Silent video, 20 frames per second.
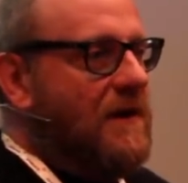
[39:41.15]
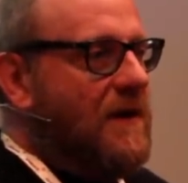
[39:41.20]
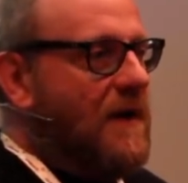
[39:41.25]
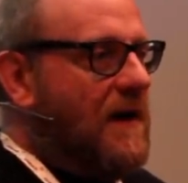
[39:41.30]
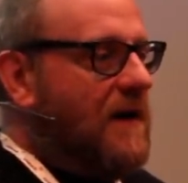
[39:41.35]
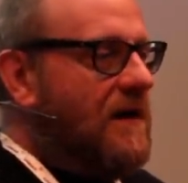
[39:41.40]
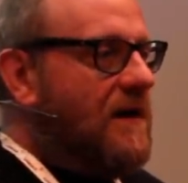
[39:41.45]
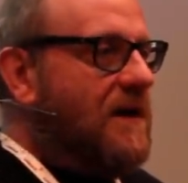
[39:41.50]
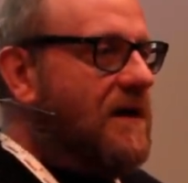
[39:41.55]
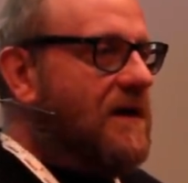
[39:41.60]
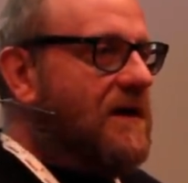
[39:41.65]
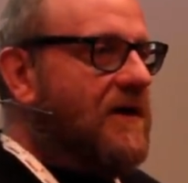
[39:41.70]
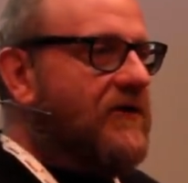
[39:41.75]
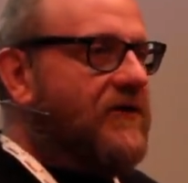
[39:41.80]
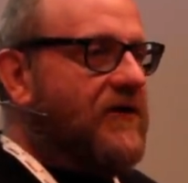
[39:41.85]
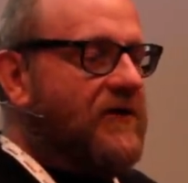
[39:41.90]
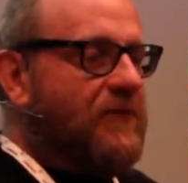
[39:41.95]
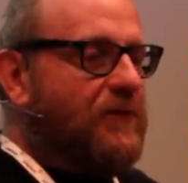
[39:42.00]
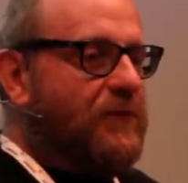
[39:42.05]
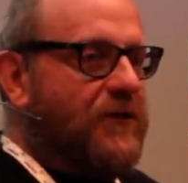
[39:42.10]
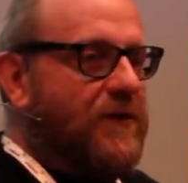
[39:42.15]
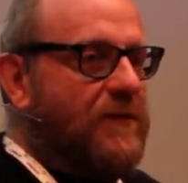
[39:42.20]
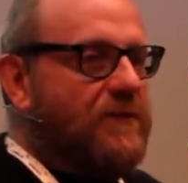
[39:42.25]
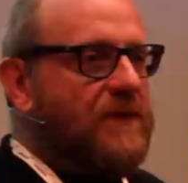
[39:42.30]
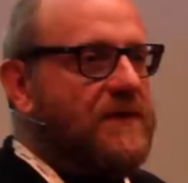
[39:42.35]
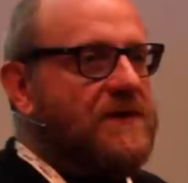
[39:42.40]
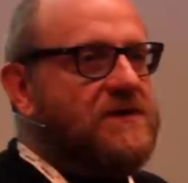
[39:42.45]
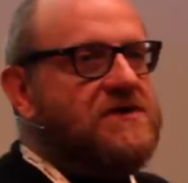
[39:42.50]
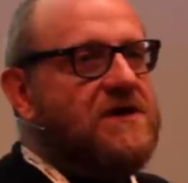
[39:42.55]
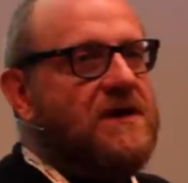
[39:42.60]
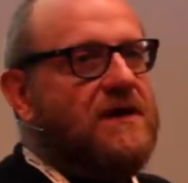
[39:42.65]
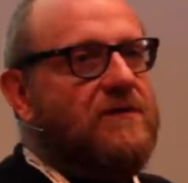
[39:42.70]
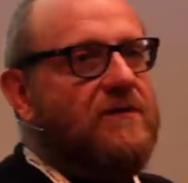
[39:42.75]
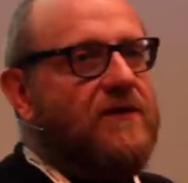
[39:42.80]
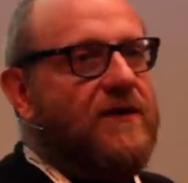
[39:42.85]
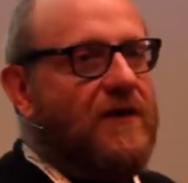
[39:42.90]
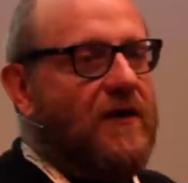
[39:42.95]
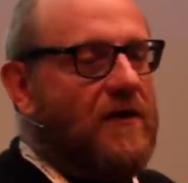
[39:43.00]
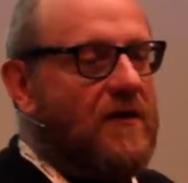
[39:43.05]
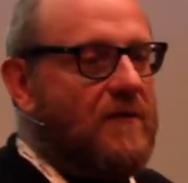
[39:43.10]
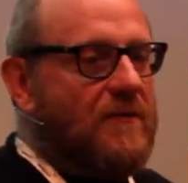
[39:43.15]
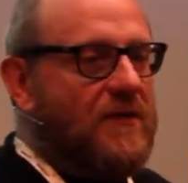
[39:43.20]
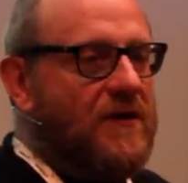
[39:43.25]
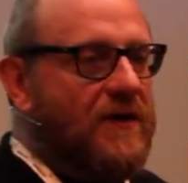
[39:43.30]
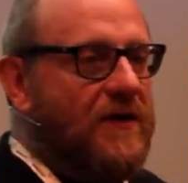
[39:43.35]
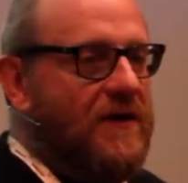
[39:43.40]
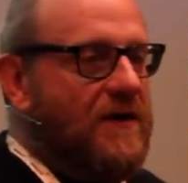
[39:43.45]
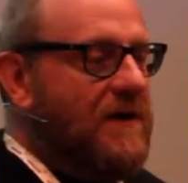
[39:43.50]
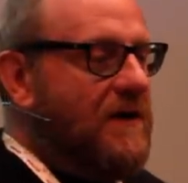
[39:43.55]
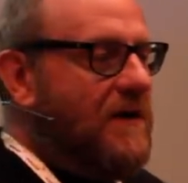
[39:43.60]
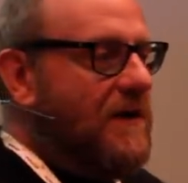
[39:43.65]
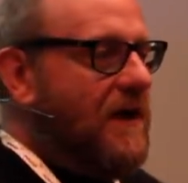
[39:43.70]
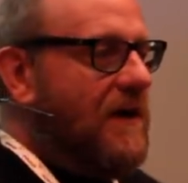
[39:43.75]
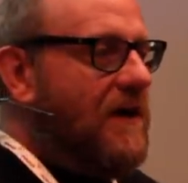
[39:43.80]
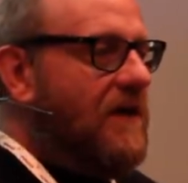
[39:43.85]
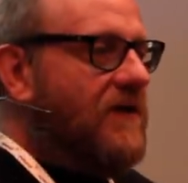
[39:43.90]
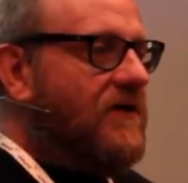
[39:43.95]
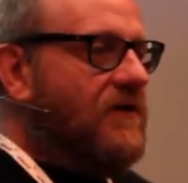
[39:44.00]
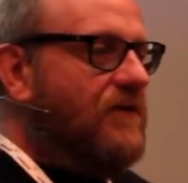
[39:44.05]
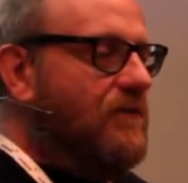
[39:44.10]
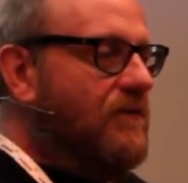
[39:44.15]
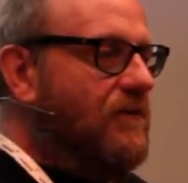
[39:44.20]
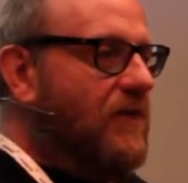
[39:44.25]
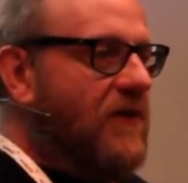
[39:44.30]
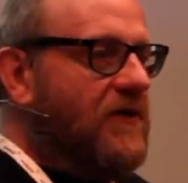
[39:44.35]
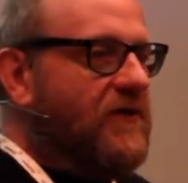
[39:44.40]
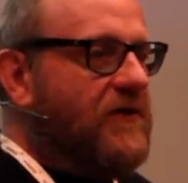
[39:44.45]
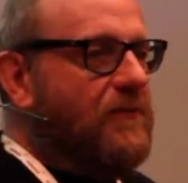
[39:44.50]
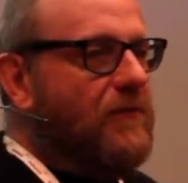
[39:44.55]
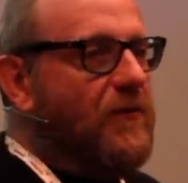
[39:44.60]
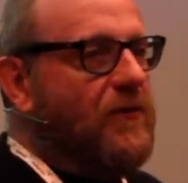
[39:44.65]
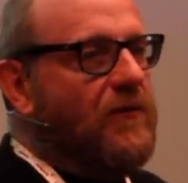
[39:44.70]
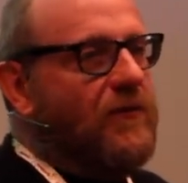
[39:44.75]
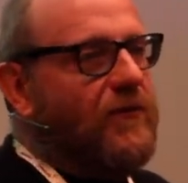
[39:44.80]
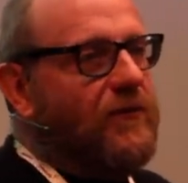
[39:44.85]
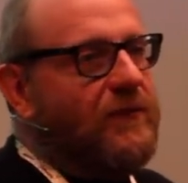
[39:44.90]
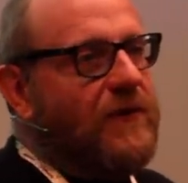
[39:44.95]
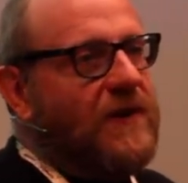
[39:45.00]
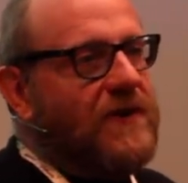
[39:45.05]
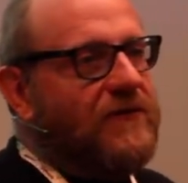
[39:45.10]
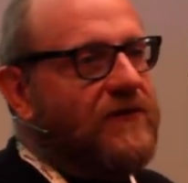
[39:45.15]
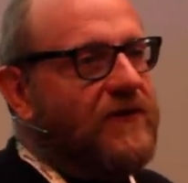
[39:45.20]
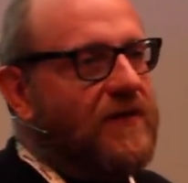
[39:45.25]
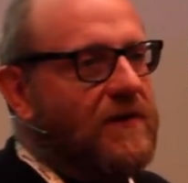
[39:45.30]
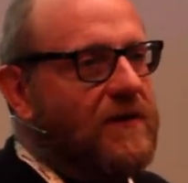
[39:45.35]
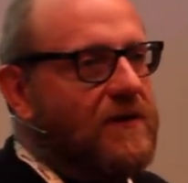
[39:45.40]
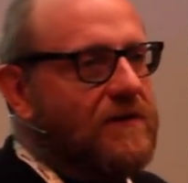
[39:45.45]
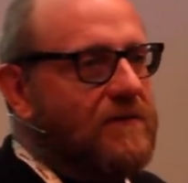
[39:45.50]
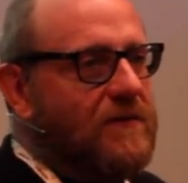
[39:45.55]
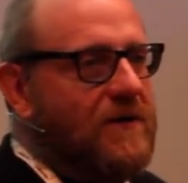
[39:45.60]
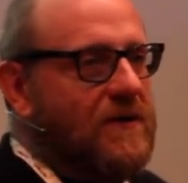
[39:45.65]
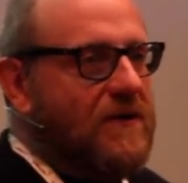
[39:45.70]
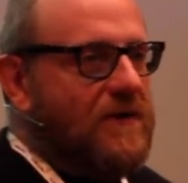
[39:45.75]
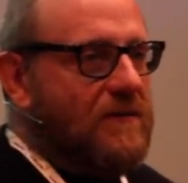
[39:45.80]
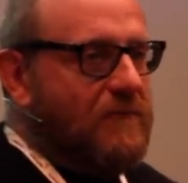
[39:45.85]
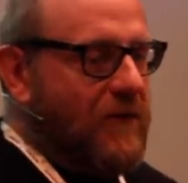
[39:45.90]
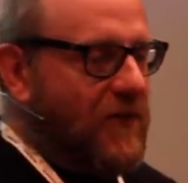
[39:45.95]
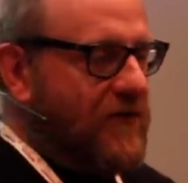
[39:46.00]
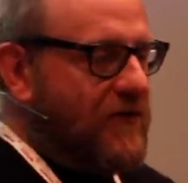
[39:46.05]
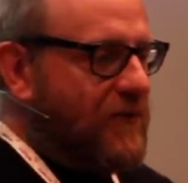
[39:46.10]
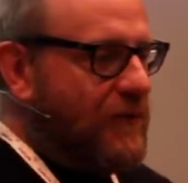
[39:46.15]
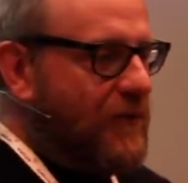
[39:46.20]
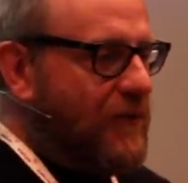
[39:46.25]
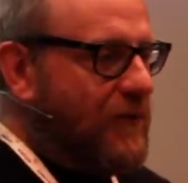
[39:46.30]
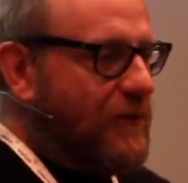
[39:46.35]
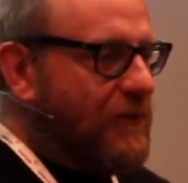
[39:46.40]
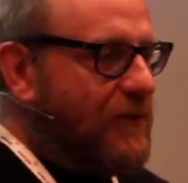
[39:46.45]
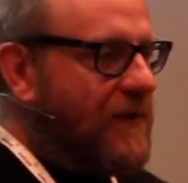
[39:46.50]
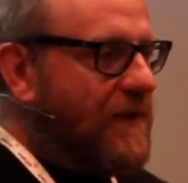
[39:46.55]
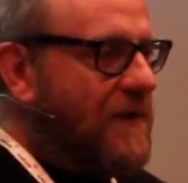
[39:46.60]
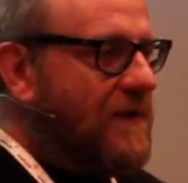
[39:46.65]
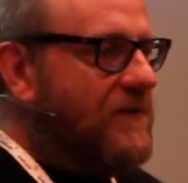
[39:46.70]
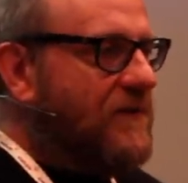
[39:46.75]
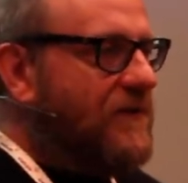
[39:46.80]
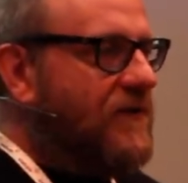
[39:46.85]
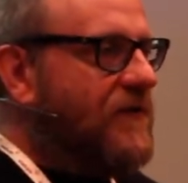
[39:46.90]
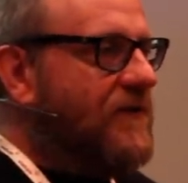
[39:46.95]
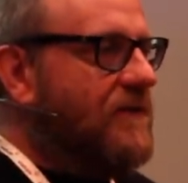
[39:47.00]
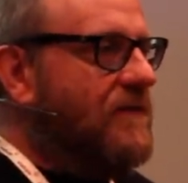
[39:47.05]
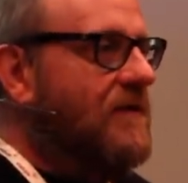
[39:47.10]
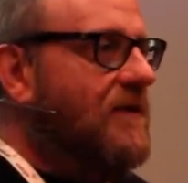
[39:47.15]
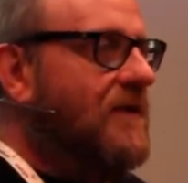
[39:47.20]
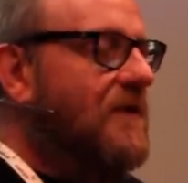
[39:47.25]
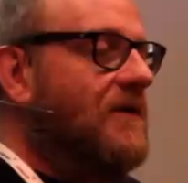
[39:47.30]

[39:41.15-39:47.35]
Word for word: uh, unless it's properly shielded and armoured, uh, is much more fragile, much more prone to